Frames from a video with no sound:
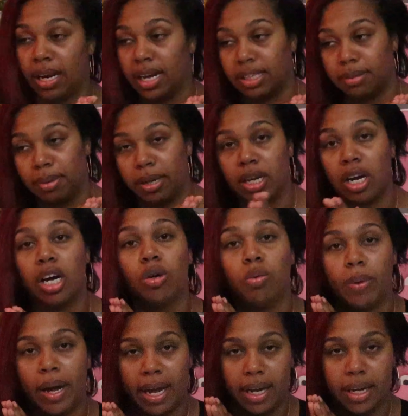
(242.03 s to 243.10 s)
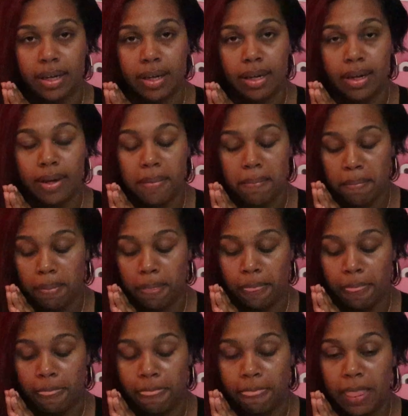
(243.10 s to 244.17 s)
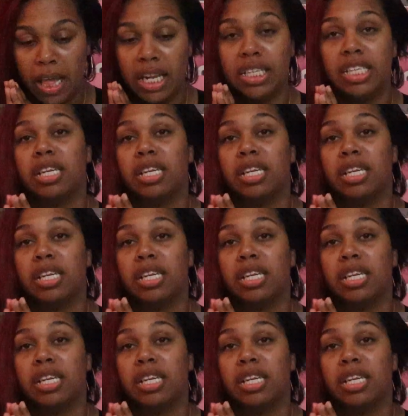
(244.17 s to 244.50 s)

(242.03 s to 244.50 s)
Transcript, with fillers: that has been cut away and